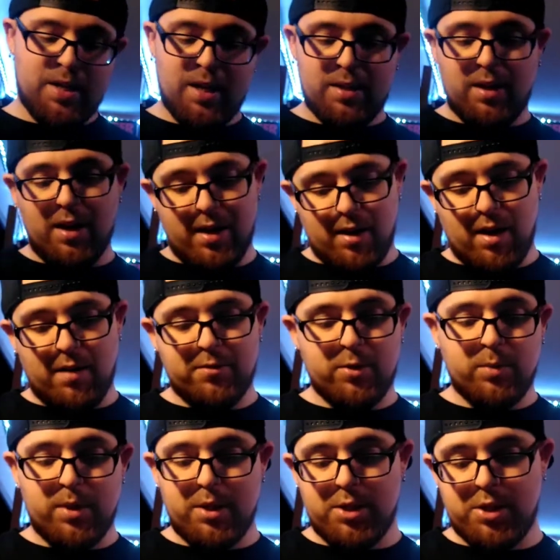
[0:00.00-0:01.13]
Got the on and off
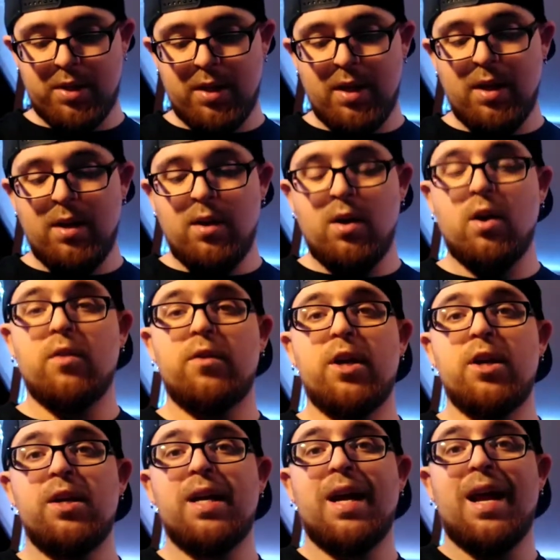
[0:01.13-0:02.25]
switch. Over
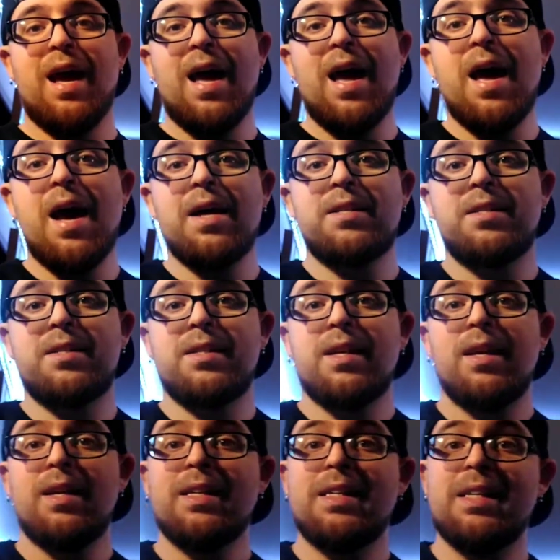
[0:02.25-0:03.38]
here you got a
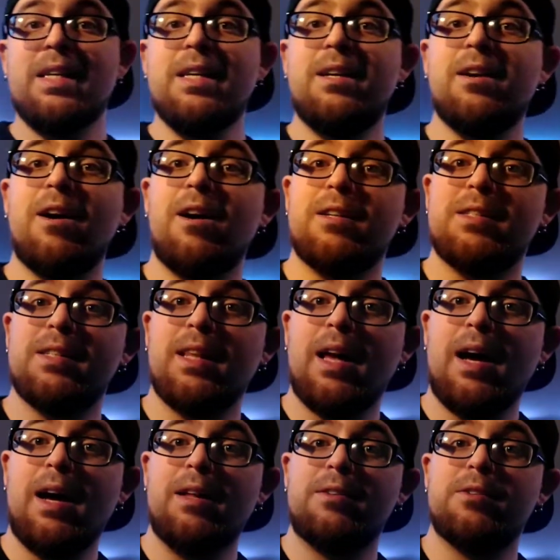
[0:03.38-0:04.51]
SD card
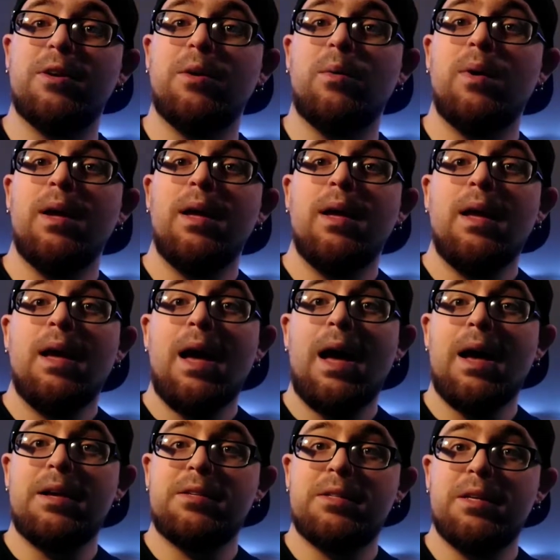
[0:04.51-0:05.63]
slot. So
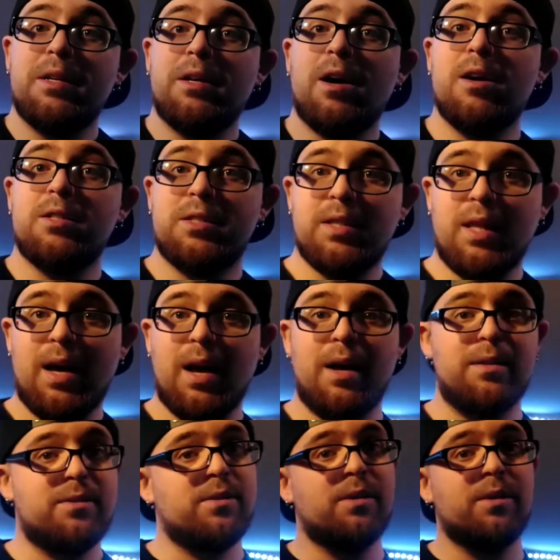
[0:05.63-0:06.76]
SD card
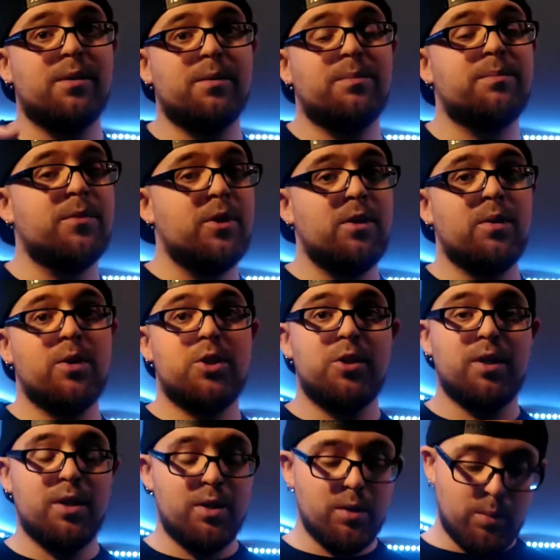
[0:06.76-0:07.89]
slot. So you know what you
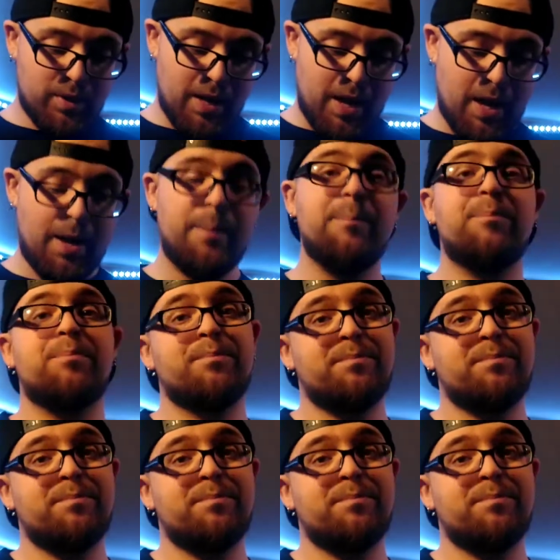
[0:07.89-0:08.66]
can do with that.